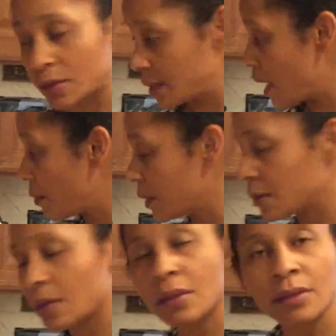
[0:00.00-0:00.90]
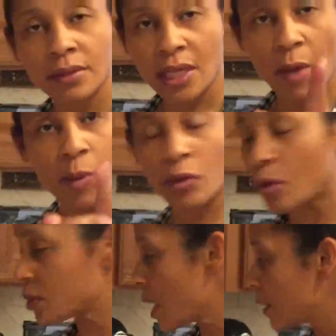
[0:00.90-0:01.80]
salmon. Salmon
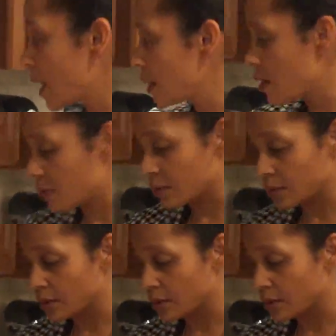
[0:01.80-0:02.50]
don't take that long.